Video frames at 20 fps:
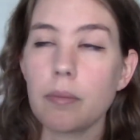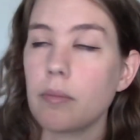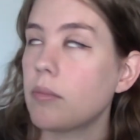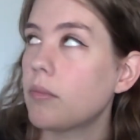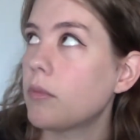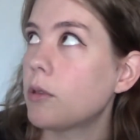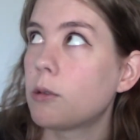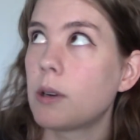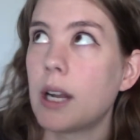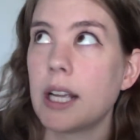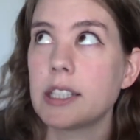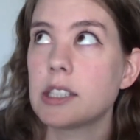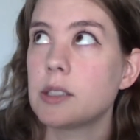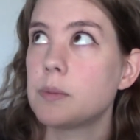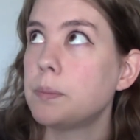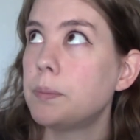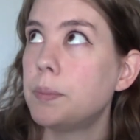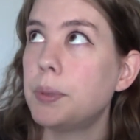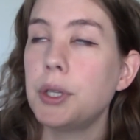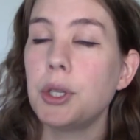writes
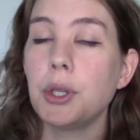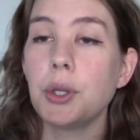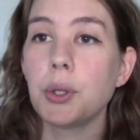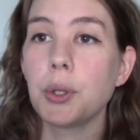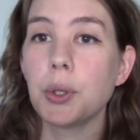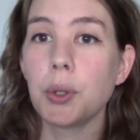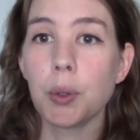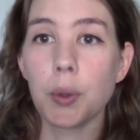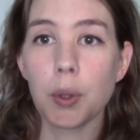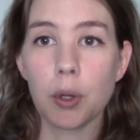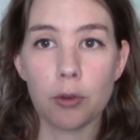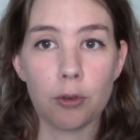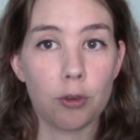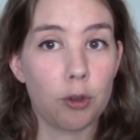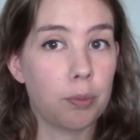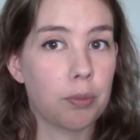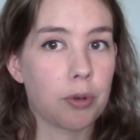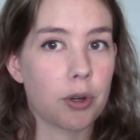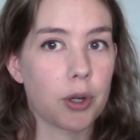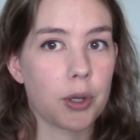beautiful
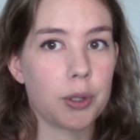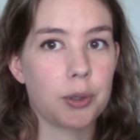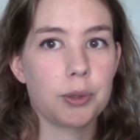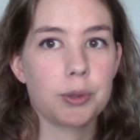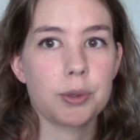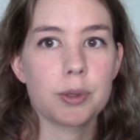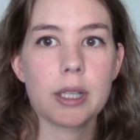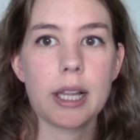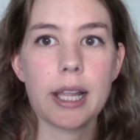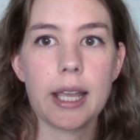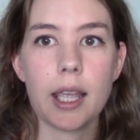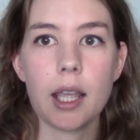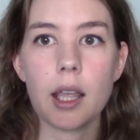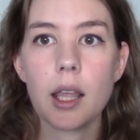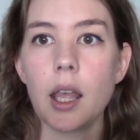prose, like